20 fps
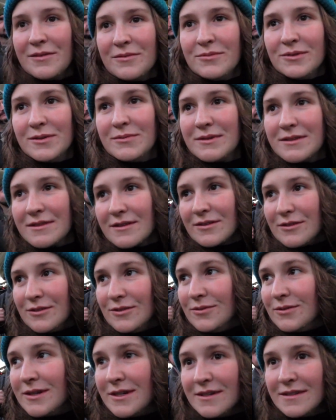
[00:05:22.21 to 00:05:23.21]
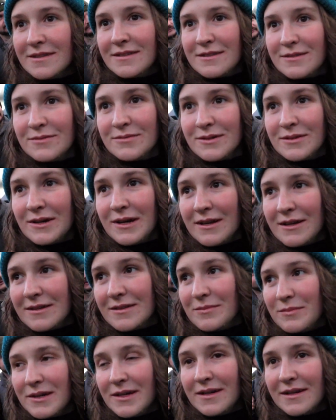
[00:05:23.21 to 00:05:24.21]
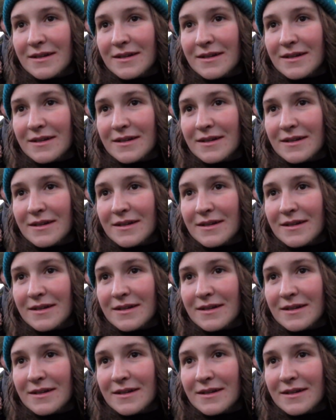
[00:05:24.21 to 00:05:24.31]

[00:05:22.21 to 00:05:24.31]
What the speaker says: We're with the cool kids. We're at the back.